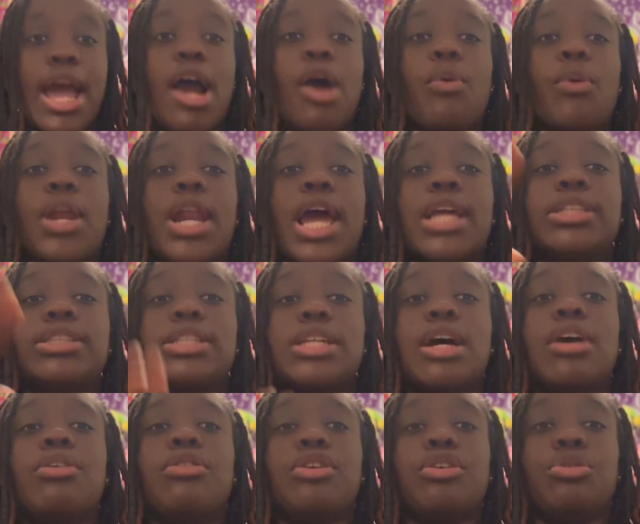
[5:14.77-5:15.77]
when I
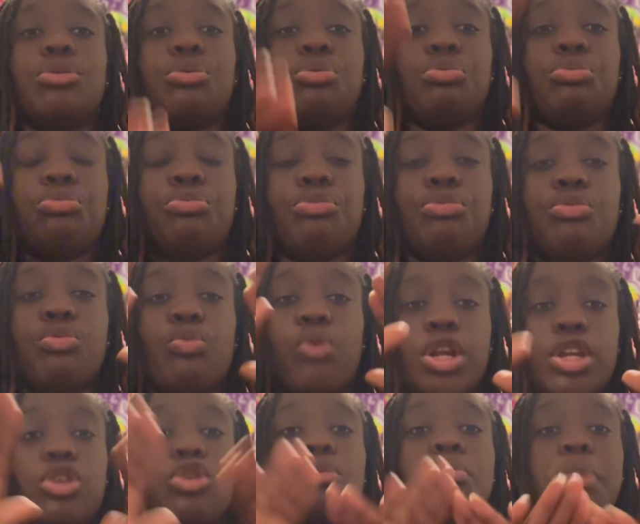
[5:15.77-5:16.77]
tell you,
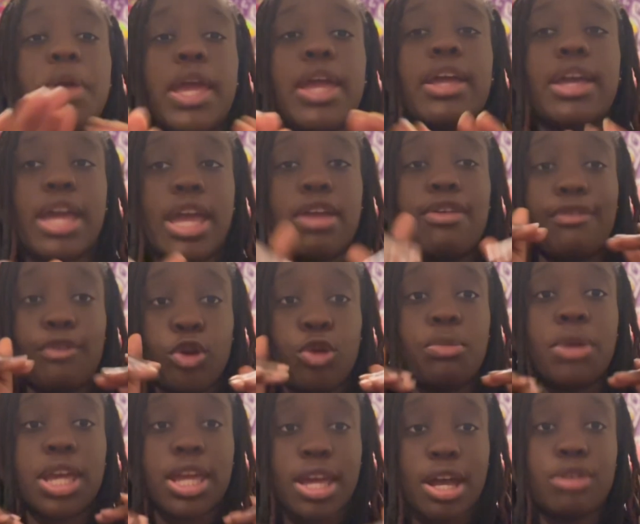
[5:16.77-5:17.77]
when you pick a
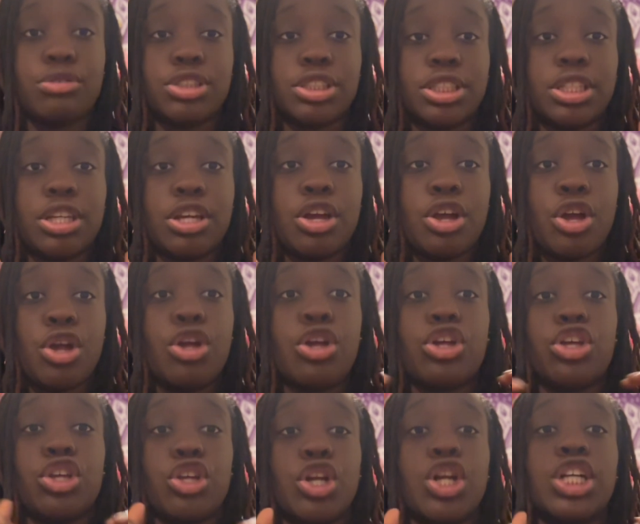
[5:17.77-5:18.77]
room in Kelsey,
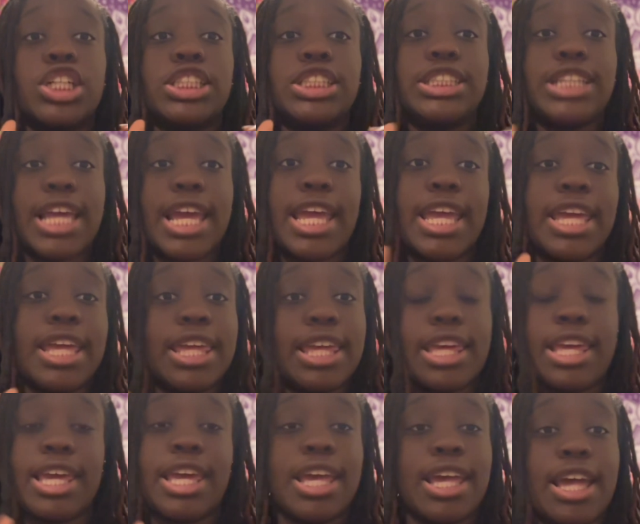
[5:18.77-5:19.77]
you're
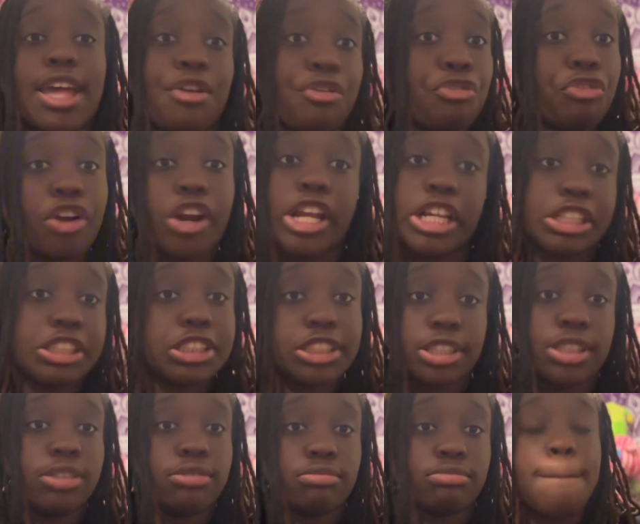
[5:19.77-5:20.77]
taking a
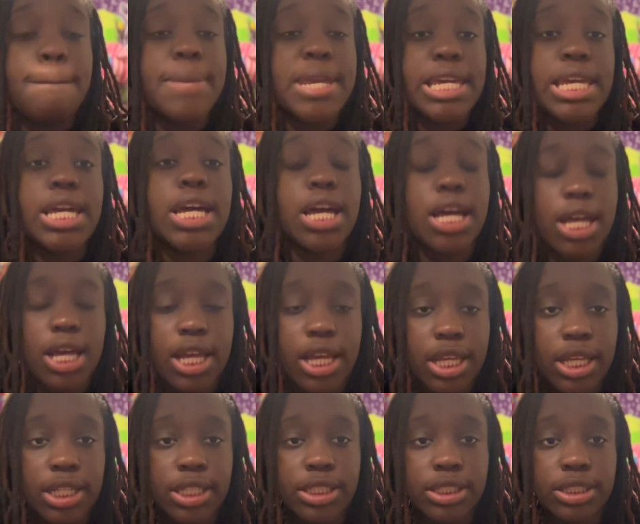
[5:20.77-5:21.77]
risk,
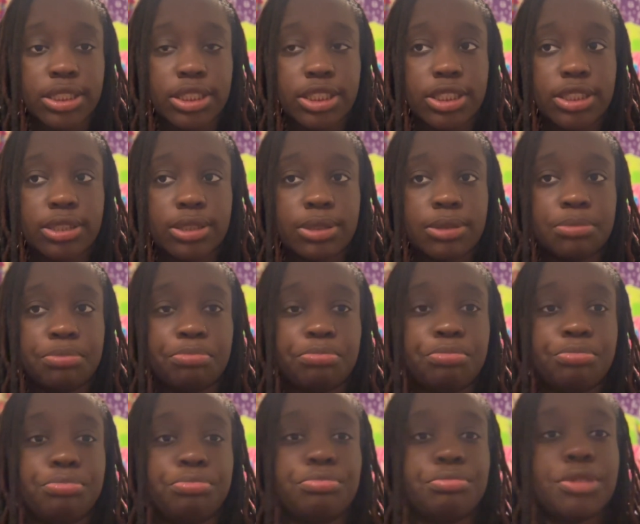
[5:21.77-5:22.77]
because
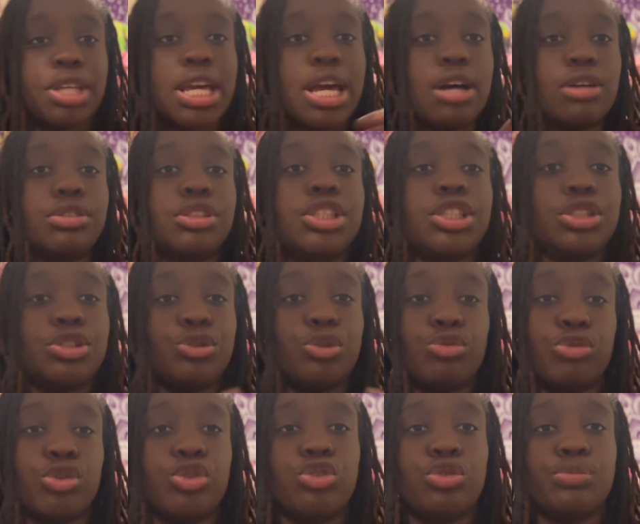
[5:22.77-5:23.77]
Kelsey's
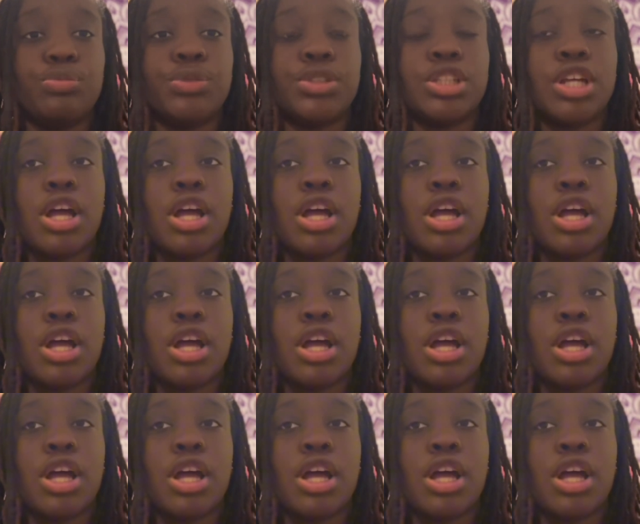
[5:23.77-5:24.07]
rooms